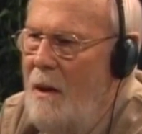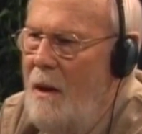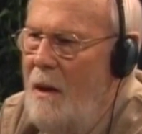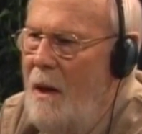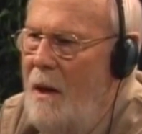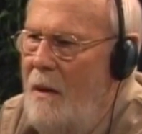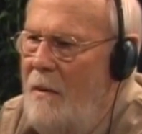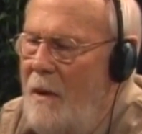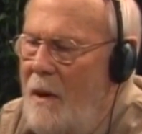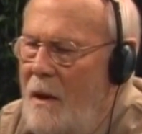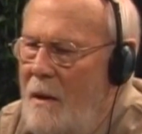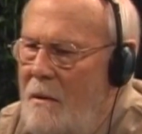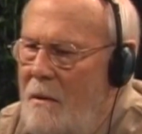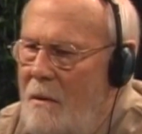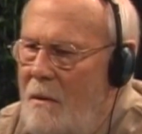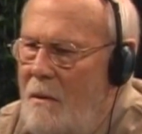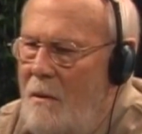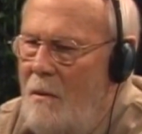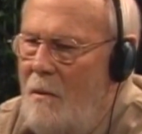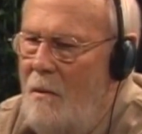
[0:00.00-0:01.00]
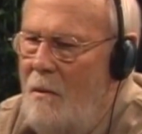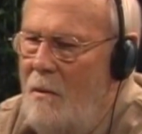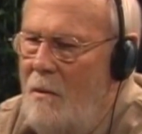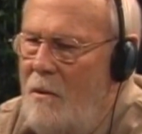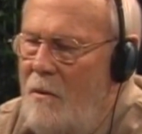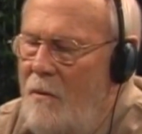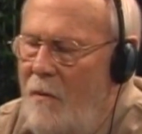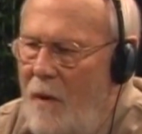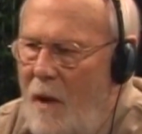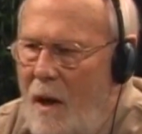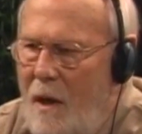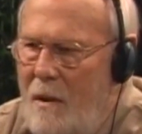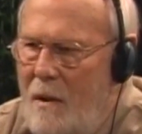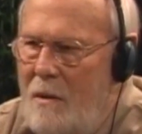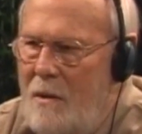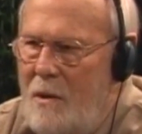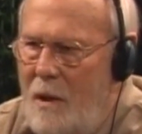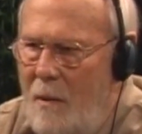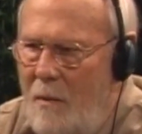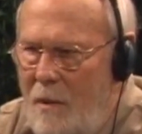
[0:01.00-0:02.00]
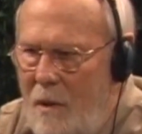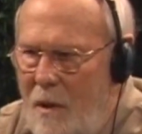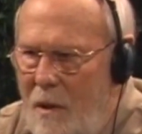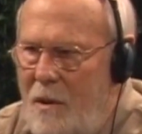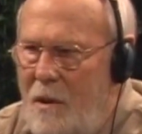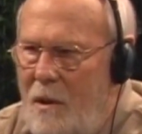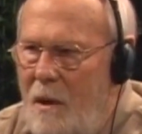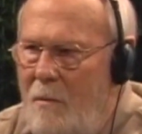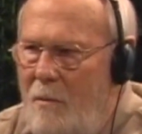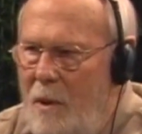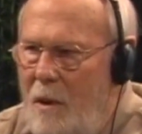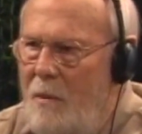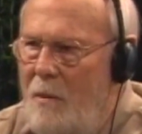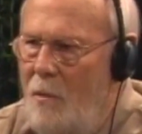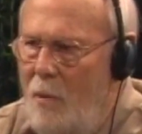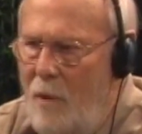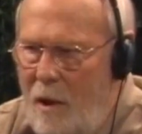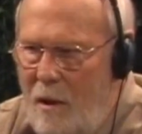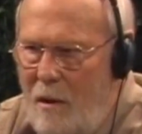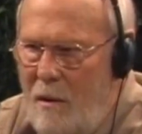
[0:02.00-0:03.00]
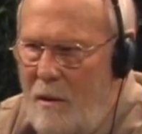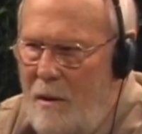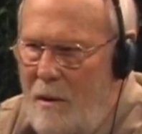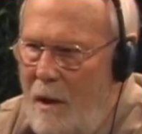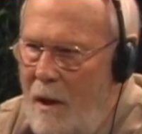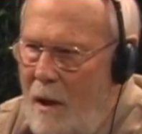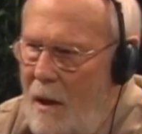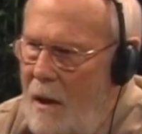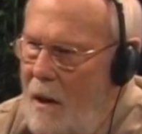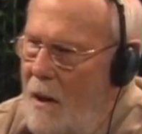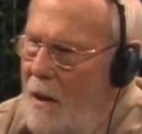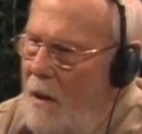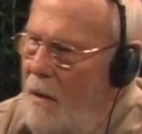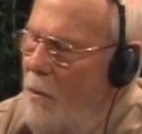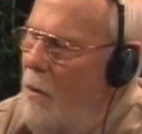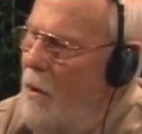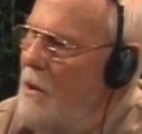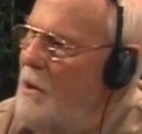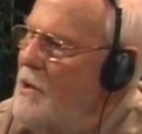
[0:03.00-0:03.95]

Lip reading: and then you find some of this a bit weird. Where